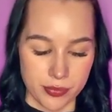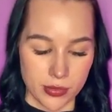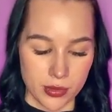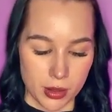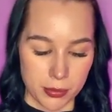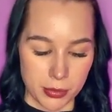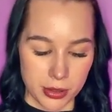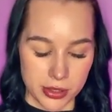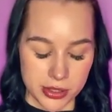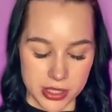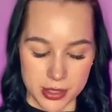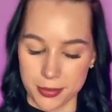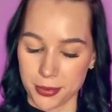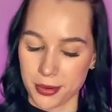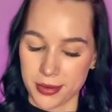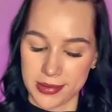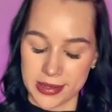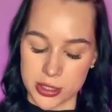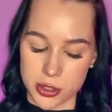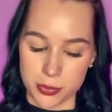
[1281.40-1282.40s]
because the
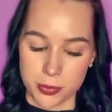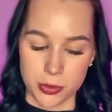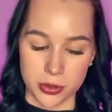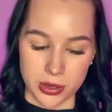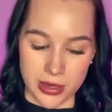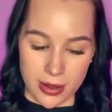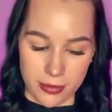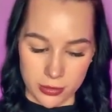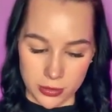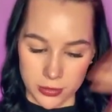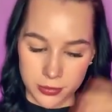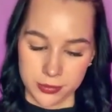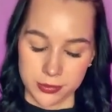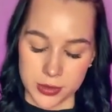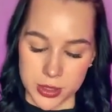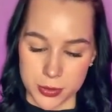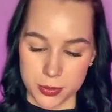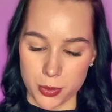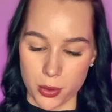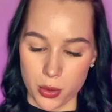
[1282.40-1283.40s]
previous support level
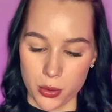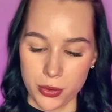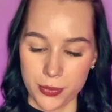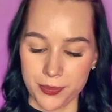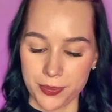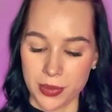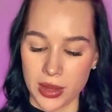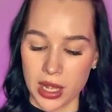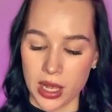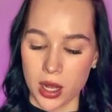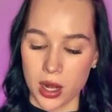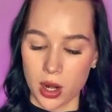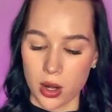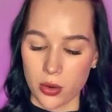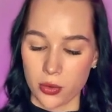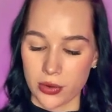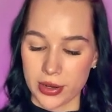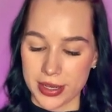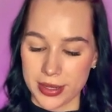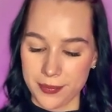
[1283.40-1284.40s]
was broke
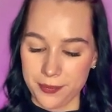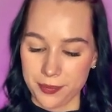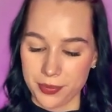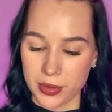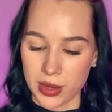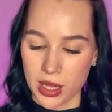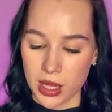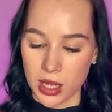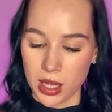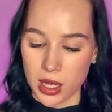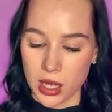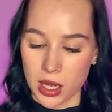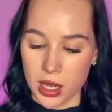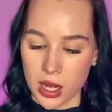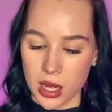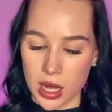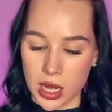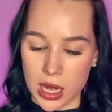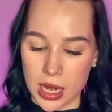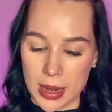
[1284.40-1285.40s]
already.
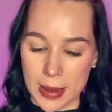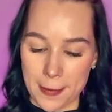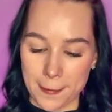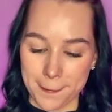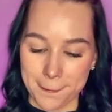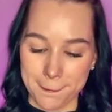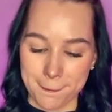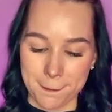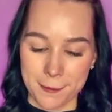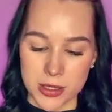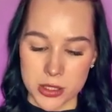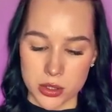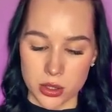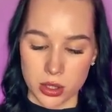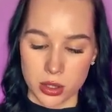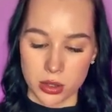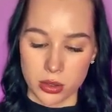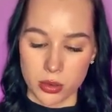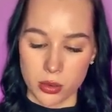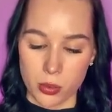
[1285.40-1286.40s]

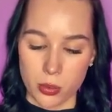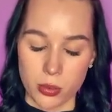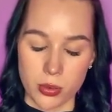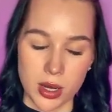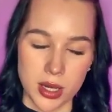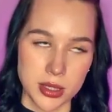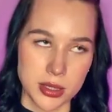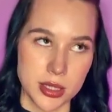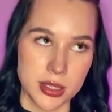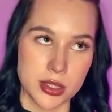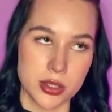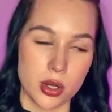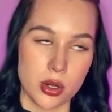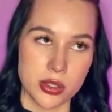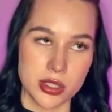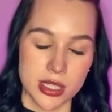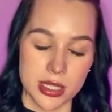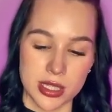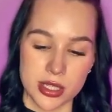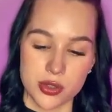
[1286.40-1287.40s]
So what is
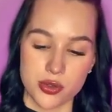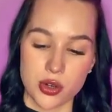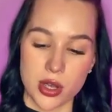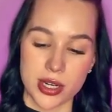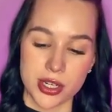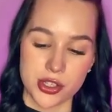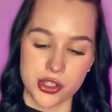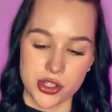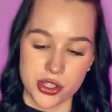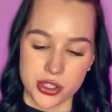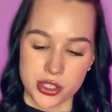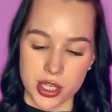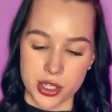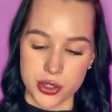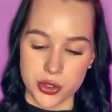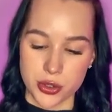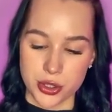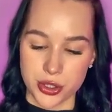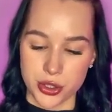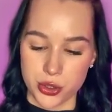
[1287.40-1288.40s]
also the strategies that
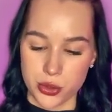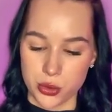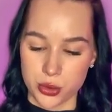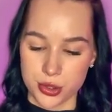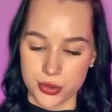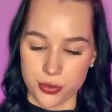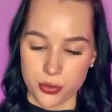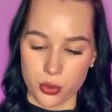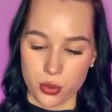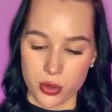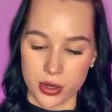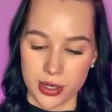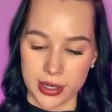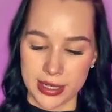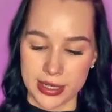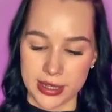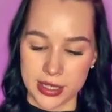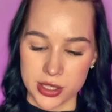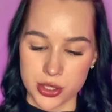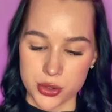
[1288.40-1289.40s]
you can use for
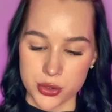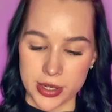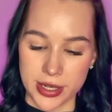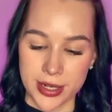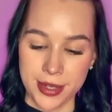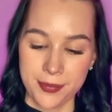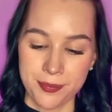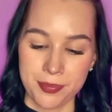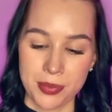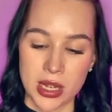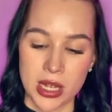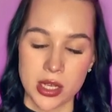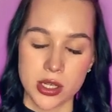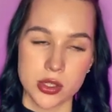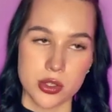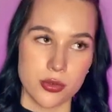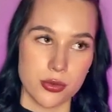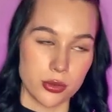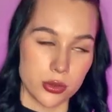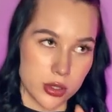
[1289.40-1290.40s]
index trading?
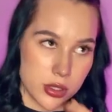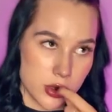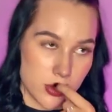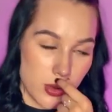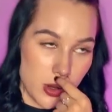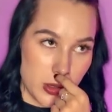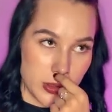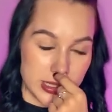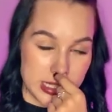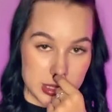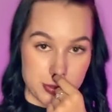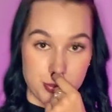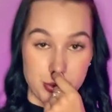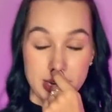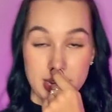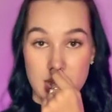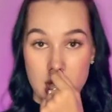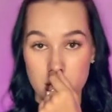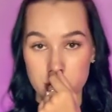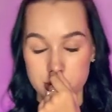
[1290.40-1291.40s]
So first of all is
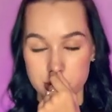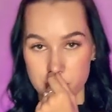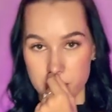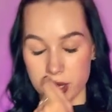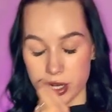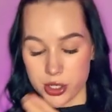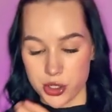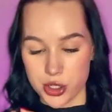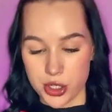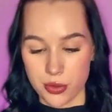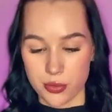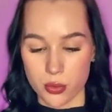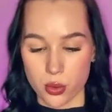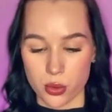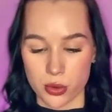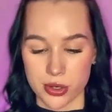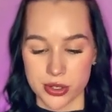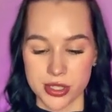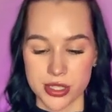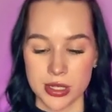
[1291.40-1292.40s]
breakout strategy, of
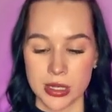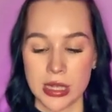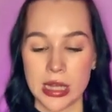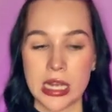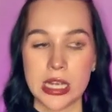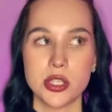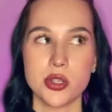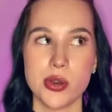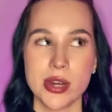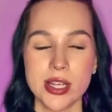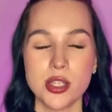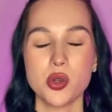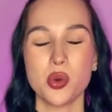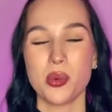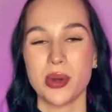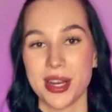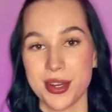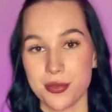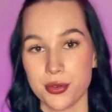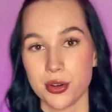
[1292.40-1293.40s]
course. So you need to
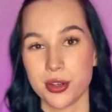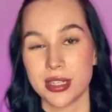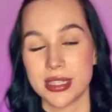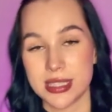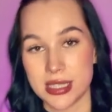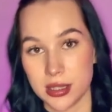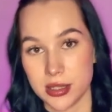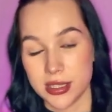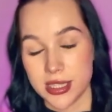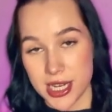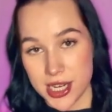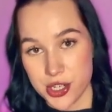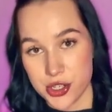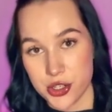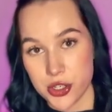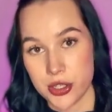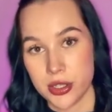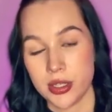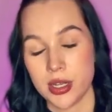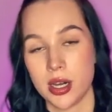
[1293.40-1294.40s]
wait for
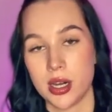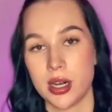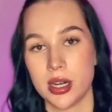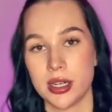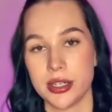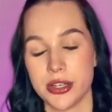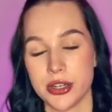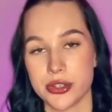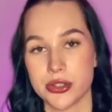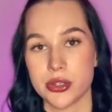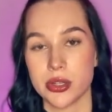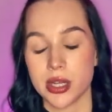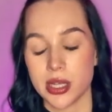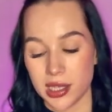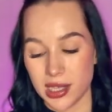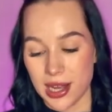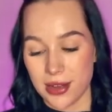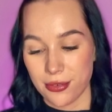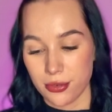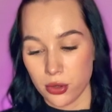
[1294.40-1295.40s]
consolidation on your ticket
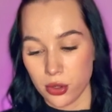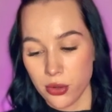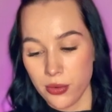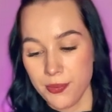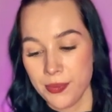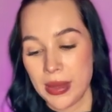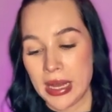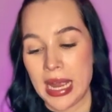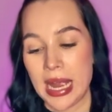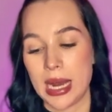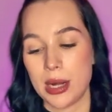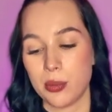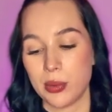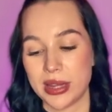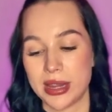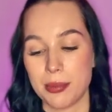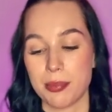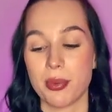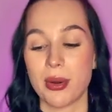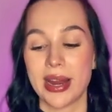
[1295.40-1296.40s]
level, and
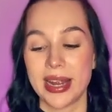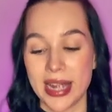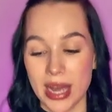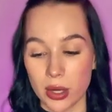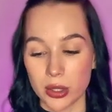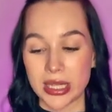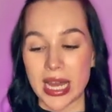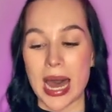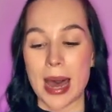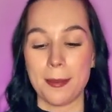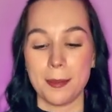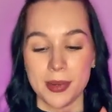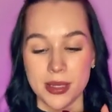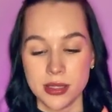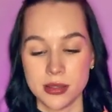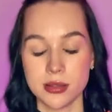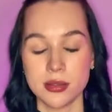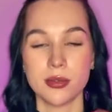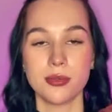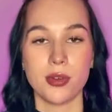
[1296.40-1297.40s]
when the breakout
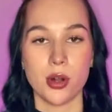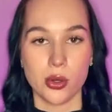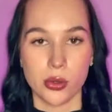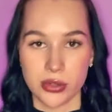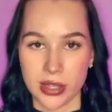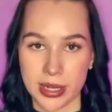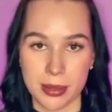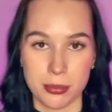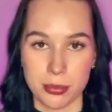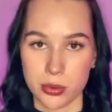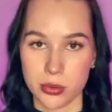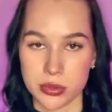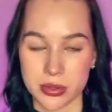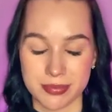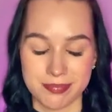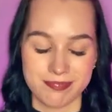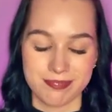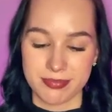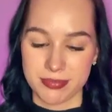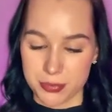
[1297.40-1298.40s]
happens, follow the impulse.
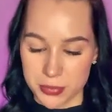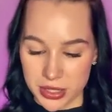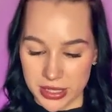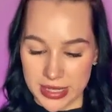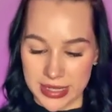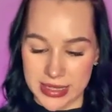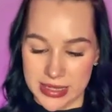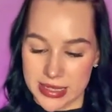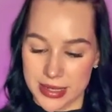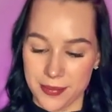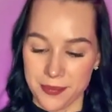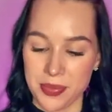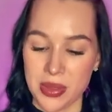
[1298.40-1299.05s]
Pretty easy.